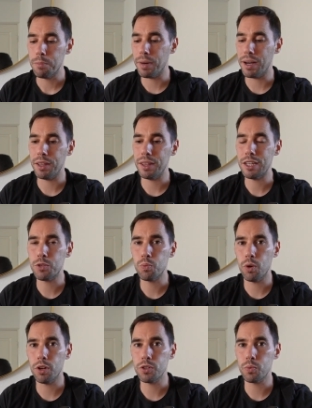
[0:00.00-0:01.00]
but this
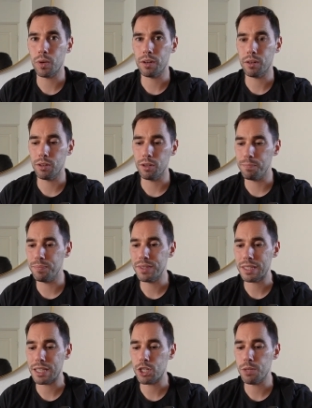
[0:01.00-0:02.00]
was one of the
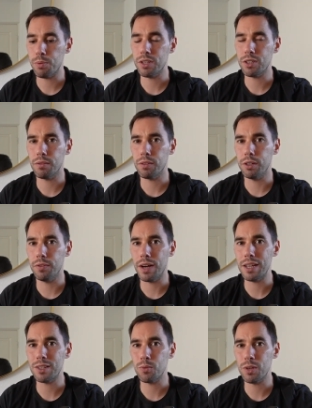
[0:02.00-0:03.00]
touch points of the
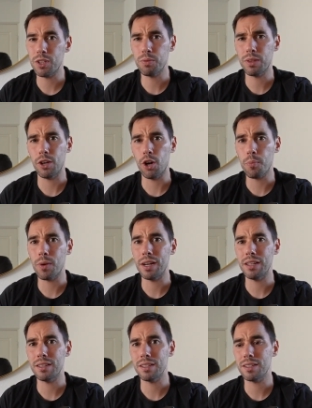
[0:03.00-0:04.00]
device. Once you put the
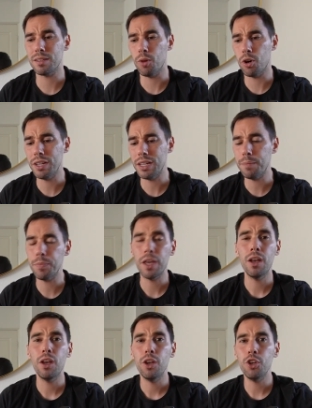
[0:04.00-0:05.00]
operating system on here,
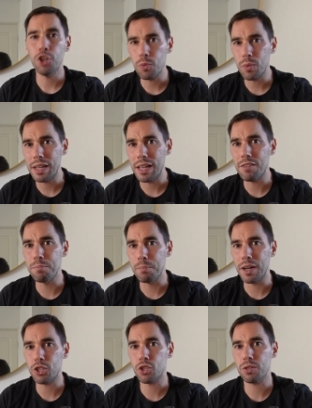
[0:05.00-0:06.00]
you don't really have
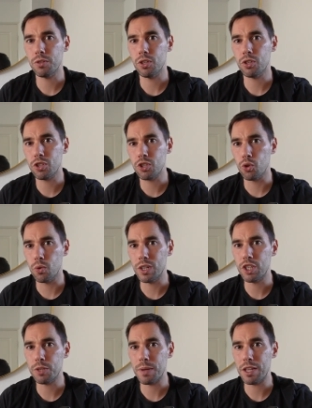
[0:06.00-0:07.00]
much
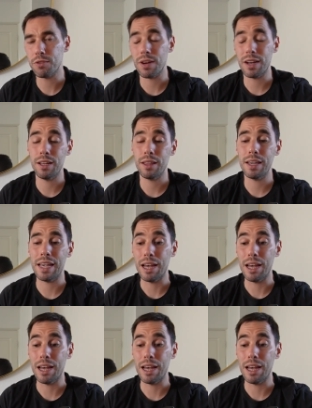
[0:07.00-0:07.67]
storage space for anything